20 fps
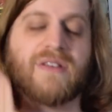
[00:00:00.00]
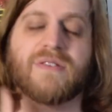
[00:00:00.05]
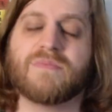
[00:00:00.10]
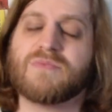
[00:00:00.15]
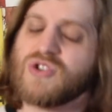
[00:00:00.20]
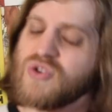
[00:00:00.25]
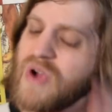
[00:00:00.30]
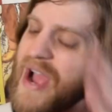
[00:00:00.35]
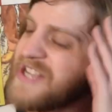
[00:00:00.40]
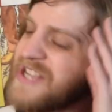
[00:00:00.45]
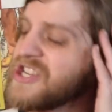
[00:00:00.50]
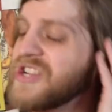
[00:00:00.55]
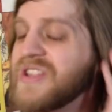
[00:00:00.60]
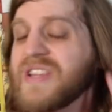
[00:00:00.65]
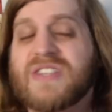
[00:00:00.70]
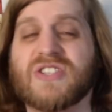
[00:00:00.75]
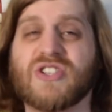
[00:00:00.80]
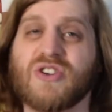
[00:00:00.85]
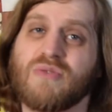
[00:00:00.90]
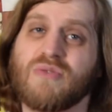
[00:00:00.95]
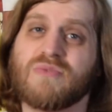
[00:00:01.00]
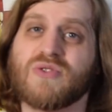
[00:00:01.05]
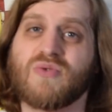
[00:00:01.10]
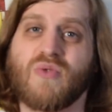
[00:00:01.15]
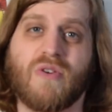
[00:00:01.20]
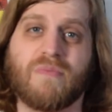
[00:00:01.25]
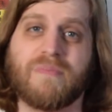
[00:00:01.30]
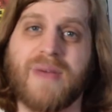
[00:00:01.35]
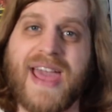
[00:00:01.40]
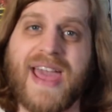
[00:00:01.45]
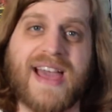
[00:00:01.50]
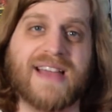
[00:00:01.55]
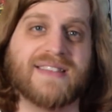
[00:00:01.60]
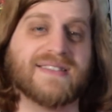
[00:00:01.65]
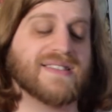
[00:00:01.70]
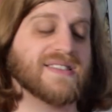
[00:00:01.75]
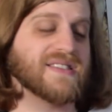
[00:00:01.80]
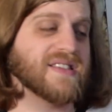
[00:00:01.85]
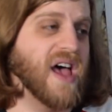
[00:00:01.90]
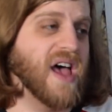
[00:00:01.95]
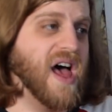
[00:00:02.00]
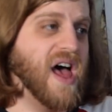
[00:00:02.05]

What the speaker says: a tragically doomed romance.